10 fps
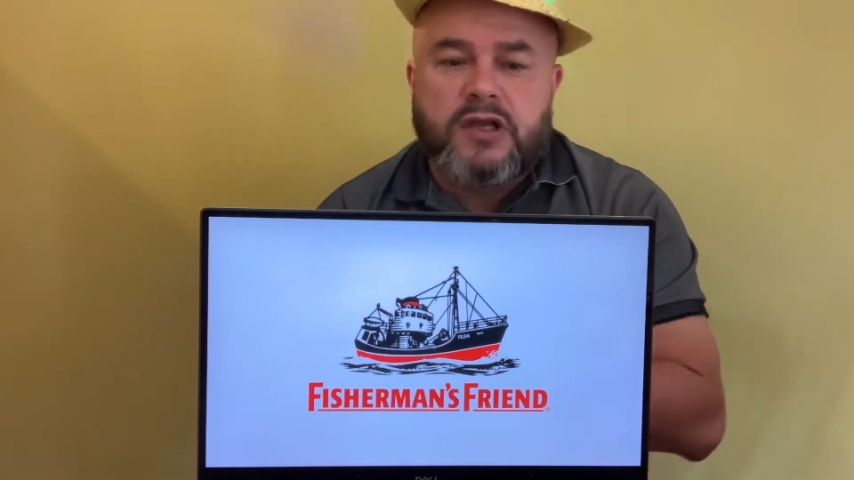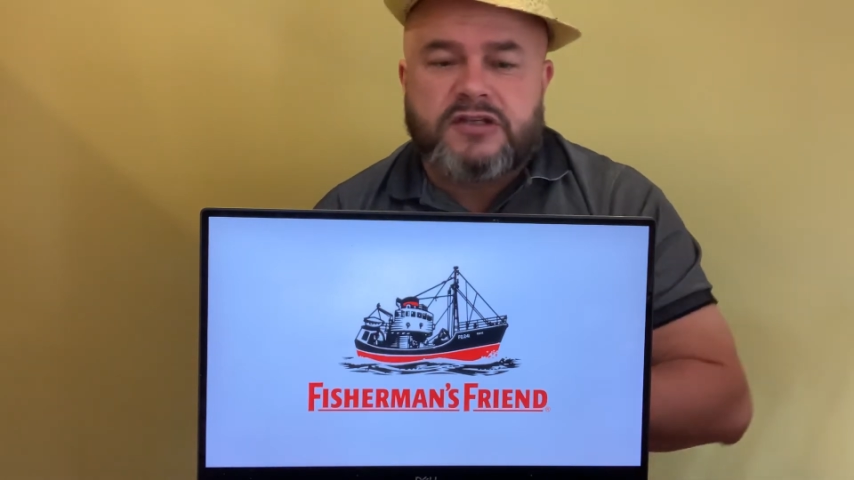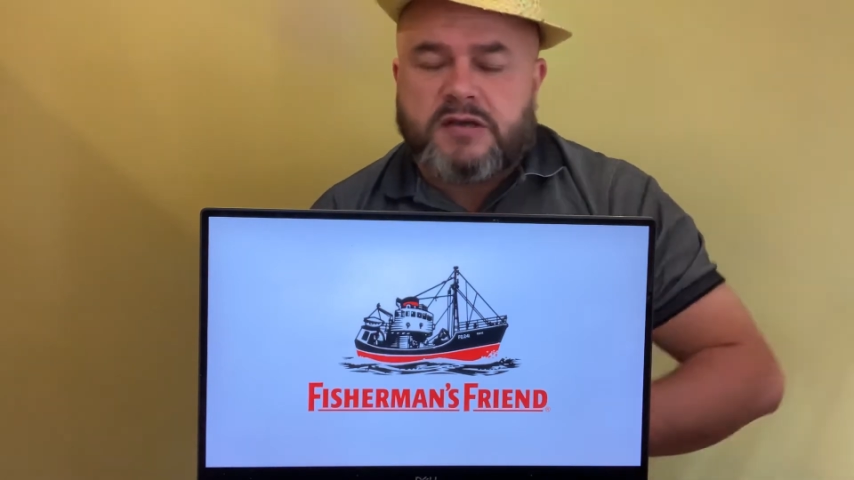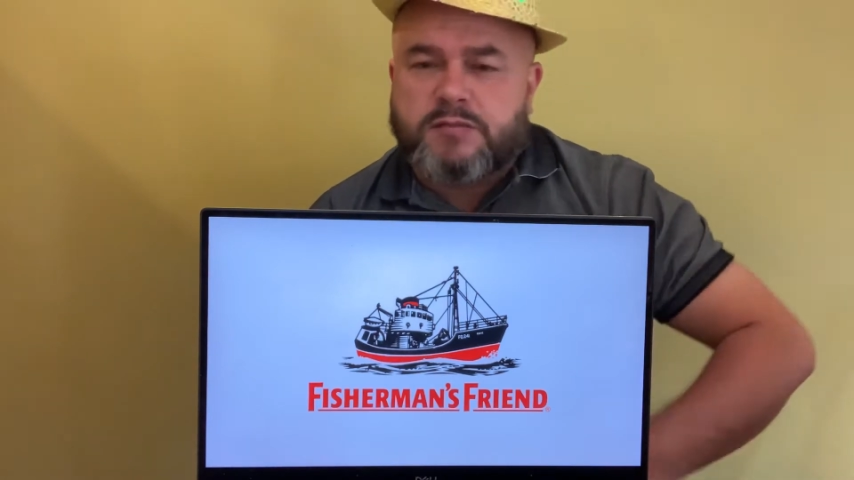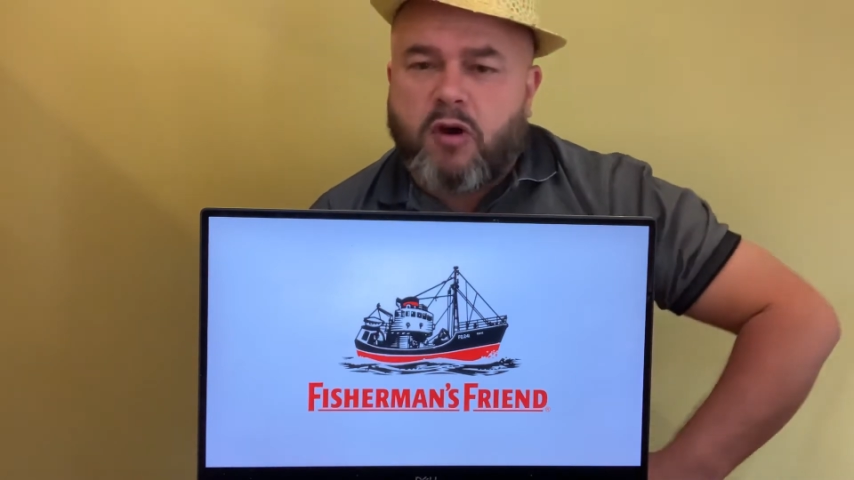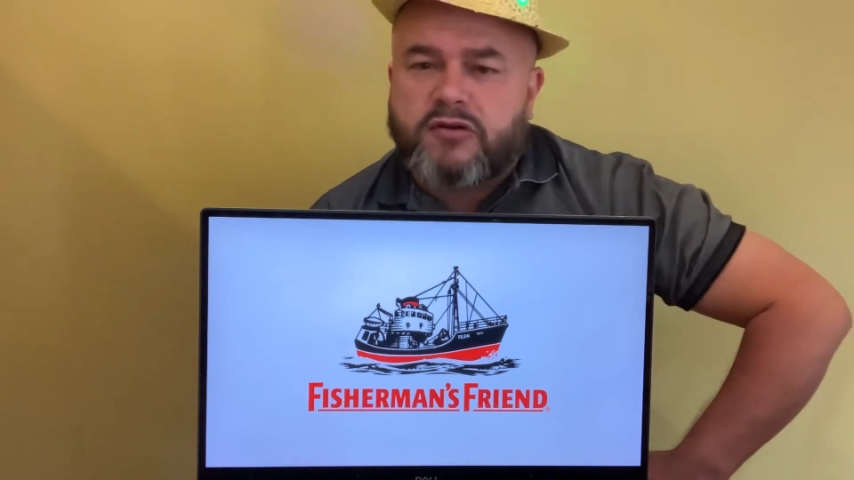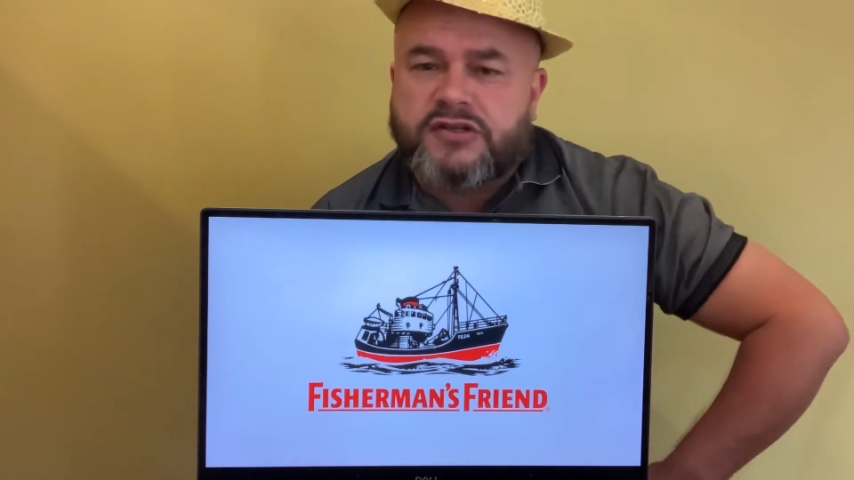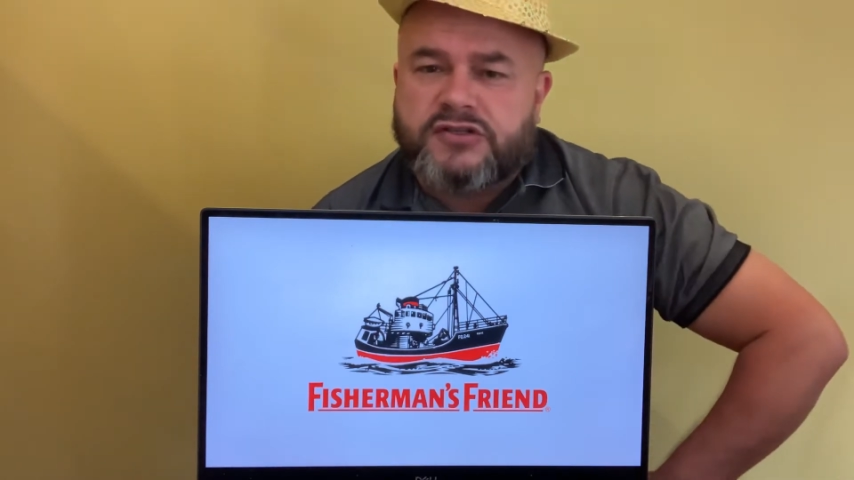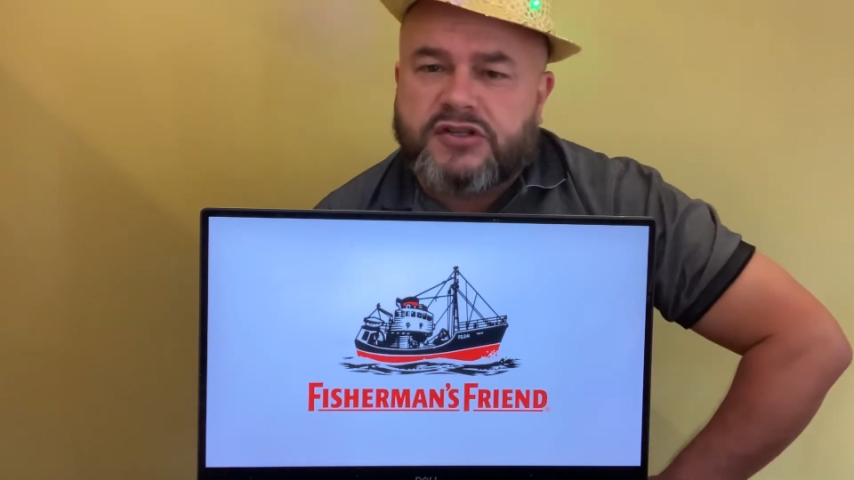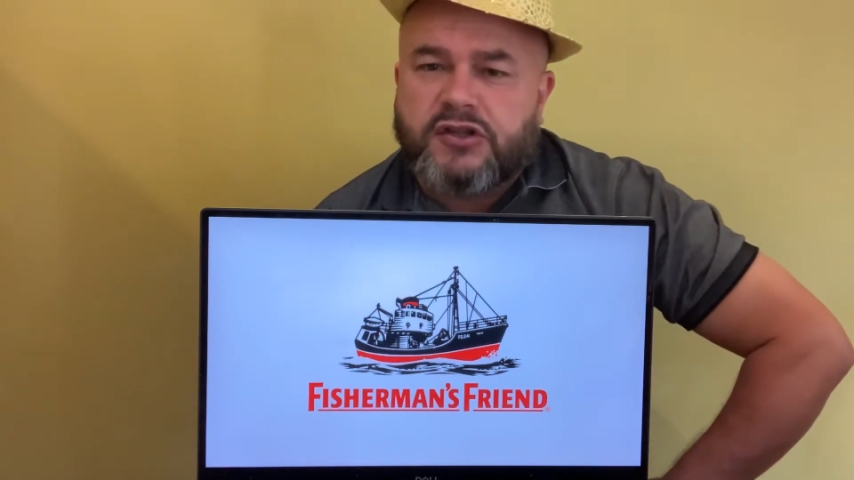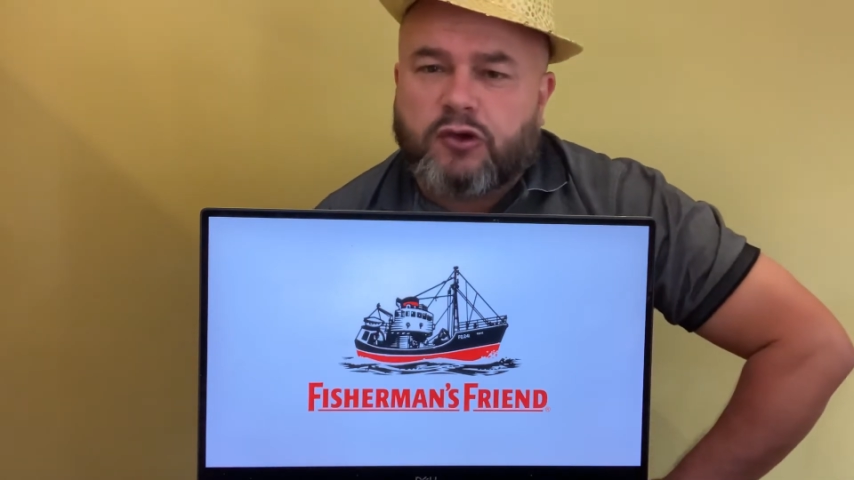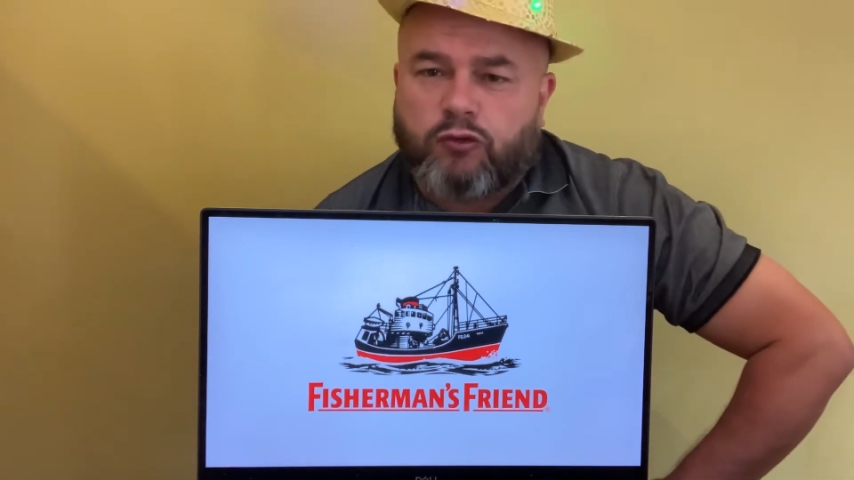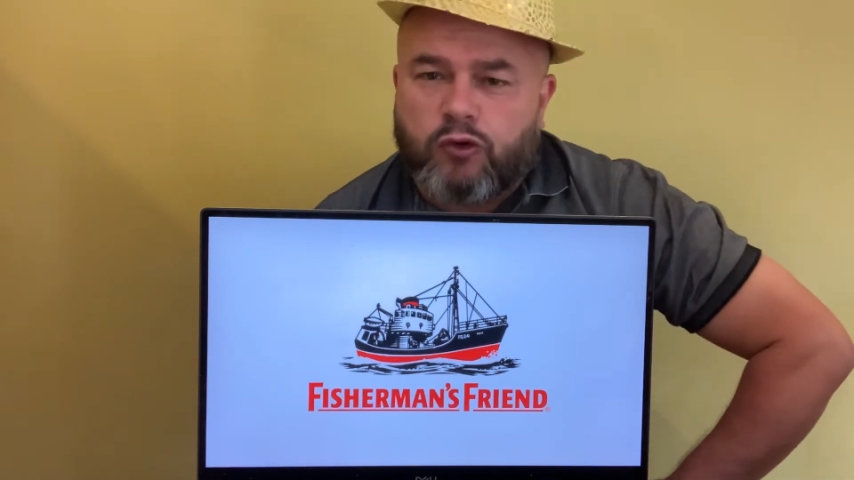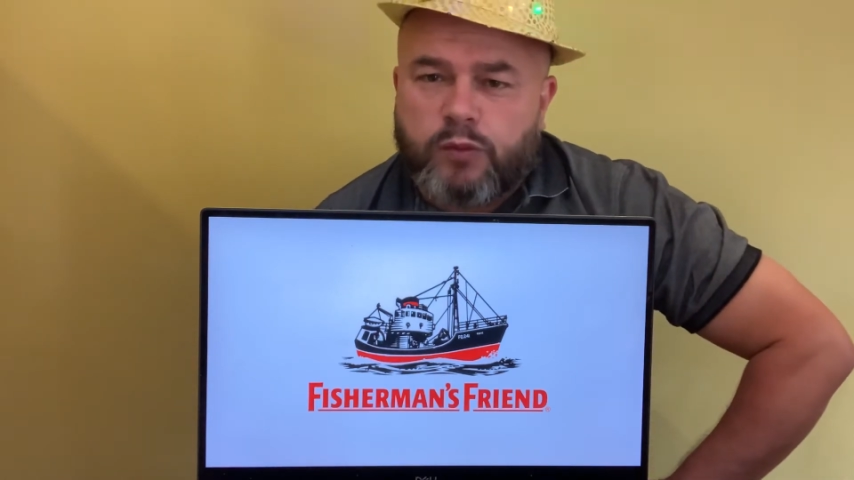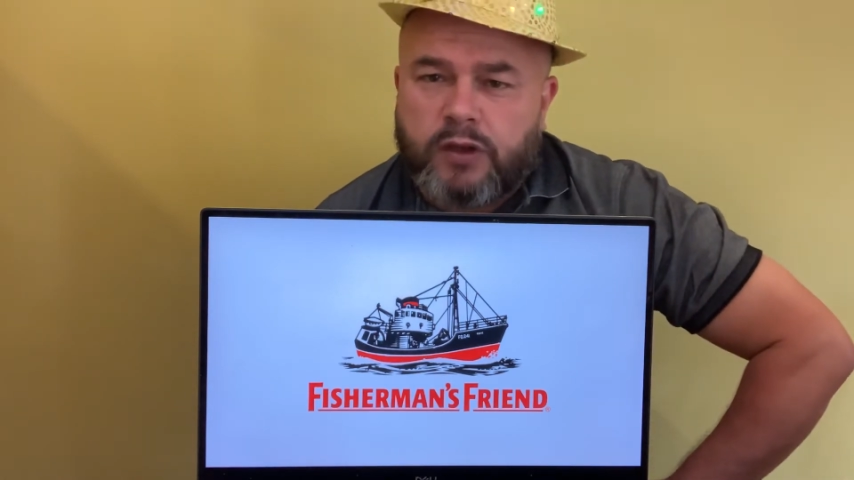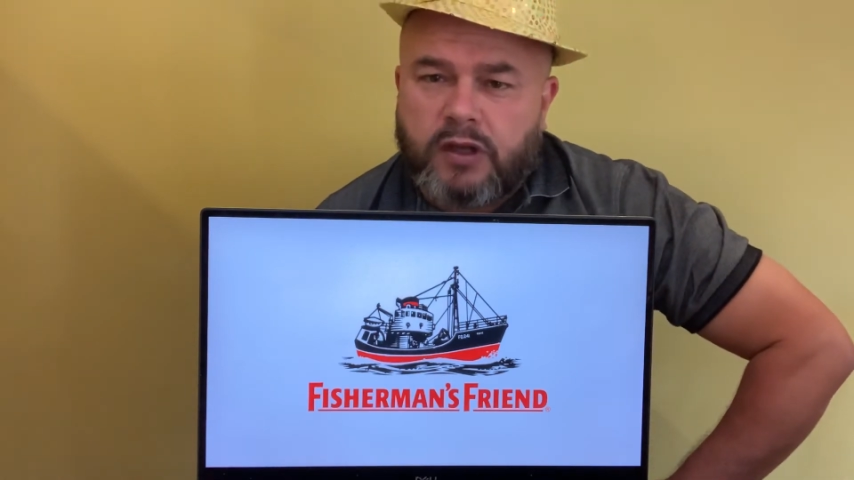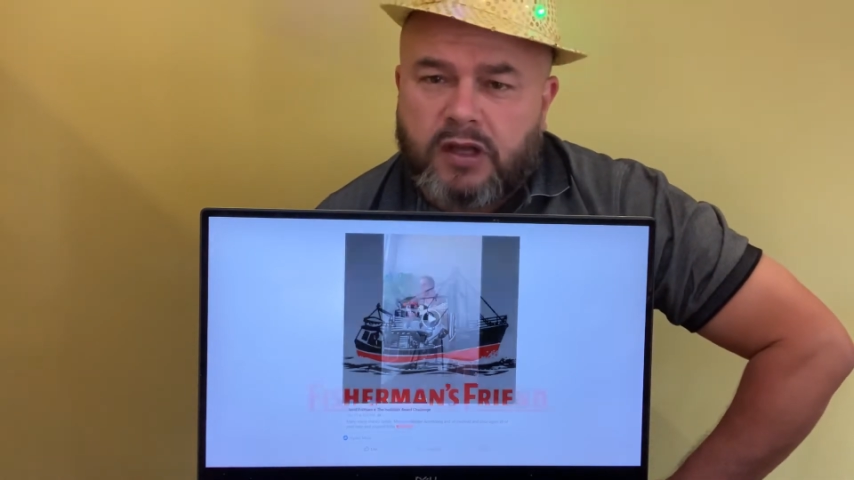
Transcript: James Morrison's in the group.